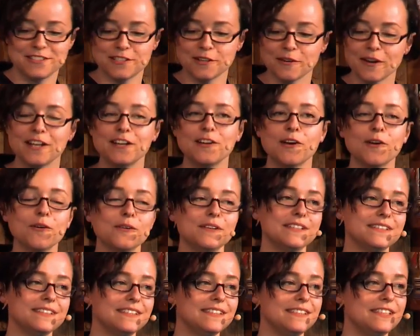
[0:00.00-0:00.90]
So I know
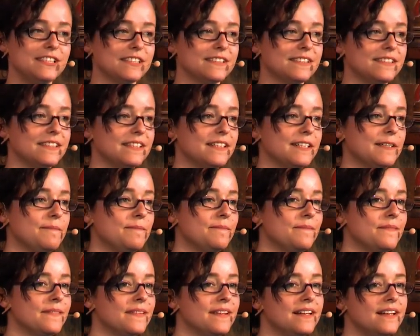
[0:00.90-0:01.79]
this is just a
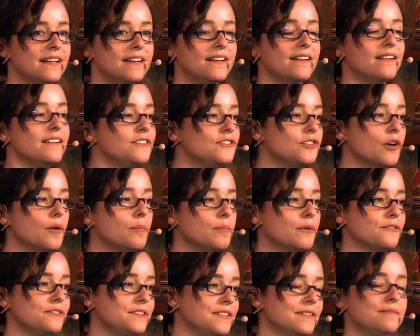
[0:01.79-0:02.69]

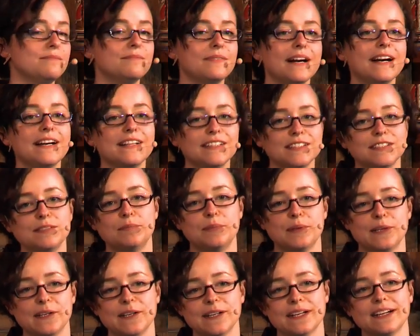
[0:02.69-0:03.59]
top of some
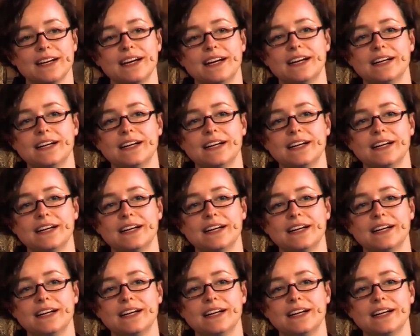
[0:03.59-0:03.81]
iceberg